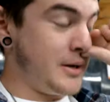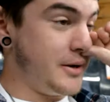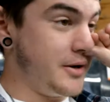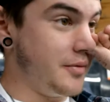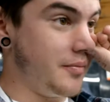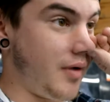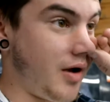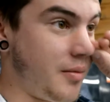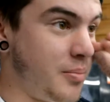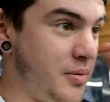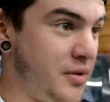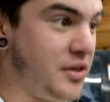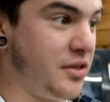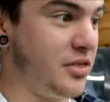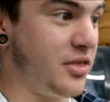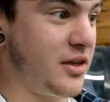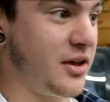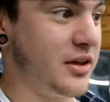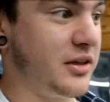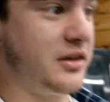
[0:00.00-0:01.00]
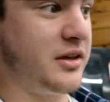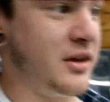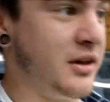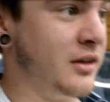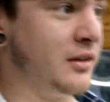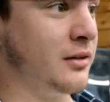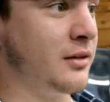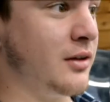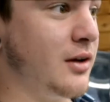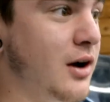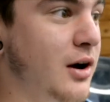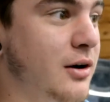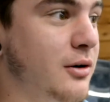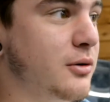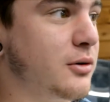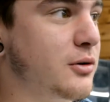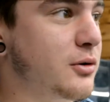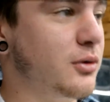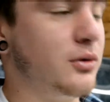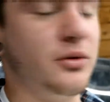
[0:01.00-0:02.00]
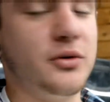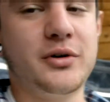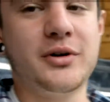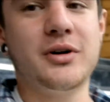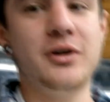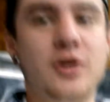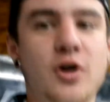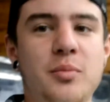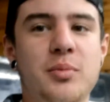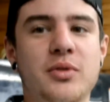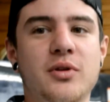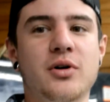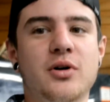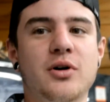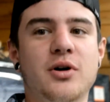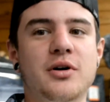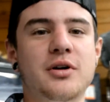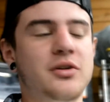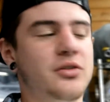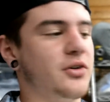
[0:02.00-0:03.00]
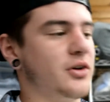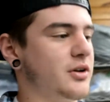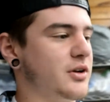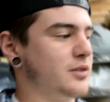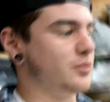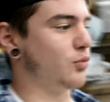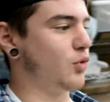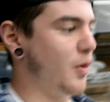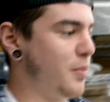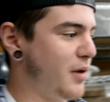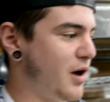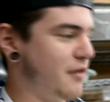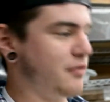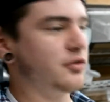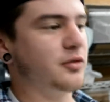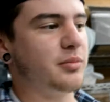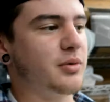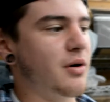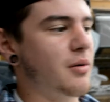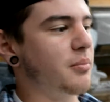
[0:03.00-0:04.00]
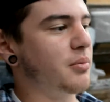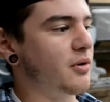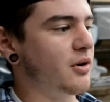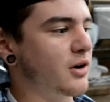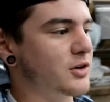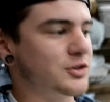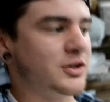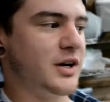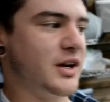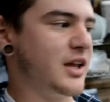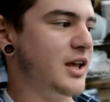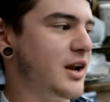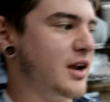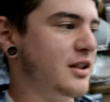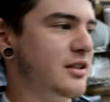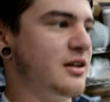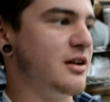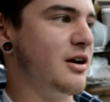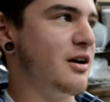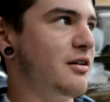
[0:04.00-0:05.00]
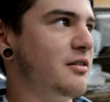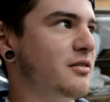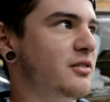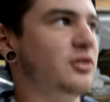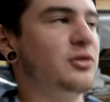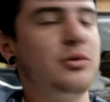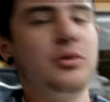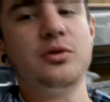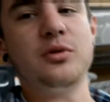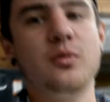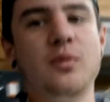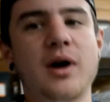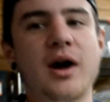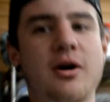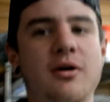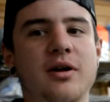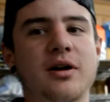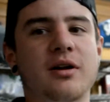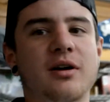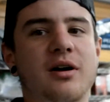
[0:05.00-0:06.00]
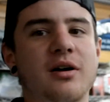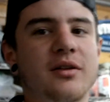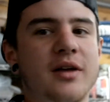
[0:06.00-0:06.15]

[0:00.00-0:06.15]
You might be thinking, oh, cool, they're going to open the hood, they're going to rip off the bumper and try to get in there and screw with the wiring and all